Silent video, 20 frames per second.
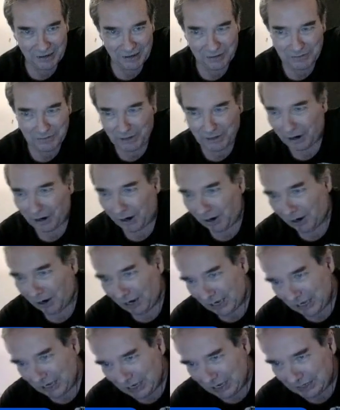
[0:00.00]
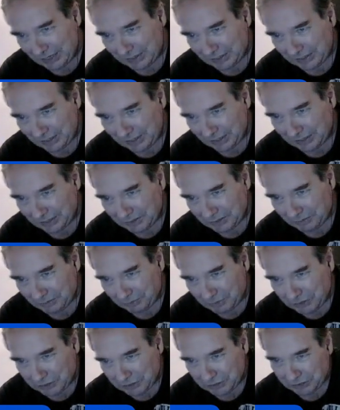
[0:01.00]
that I think that
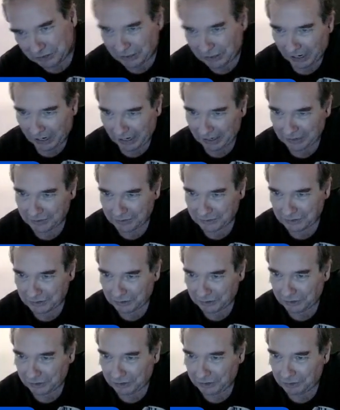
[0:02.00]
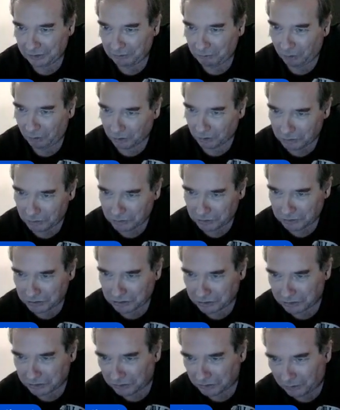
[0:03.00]
we should actually watch
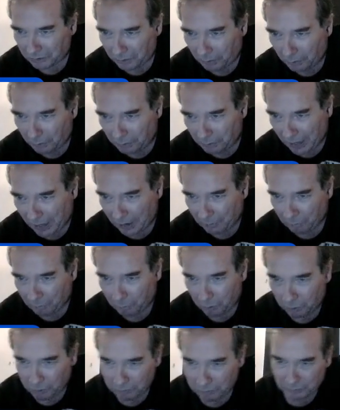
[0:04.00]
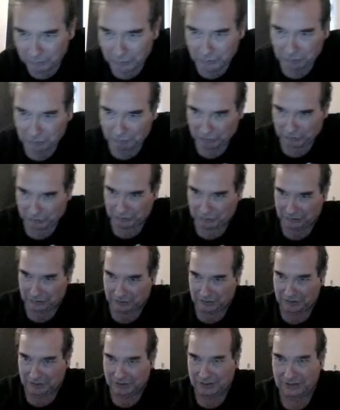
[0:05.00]
that War of Attrition
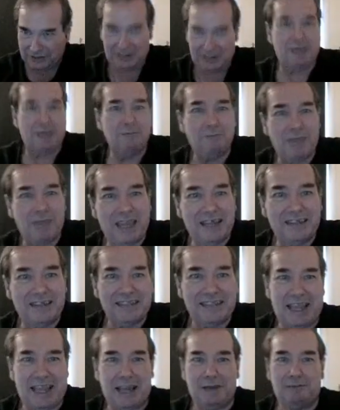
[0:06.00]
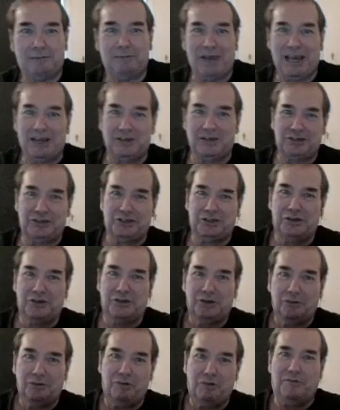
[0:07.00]
10-man tag match
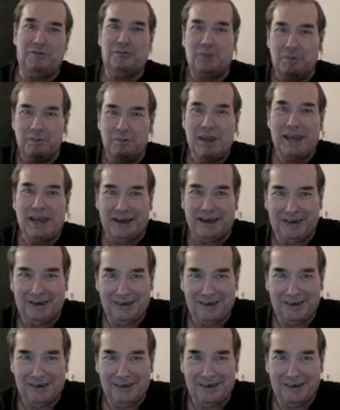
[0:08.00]
with the mayor.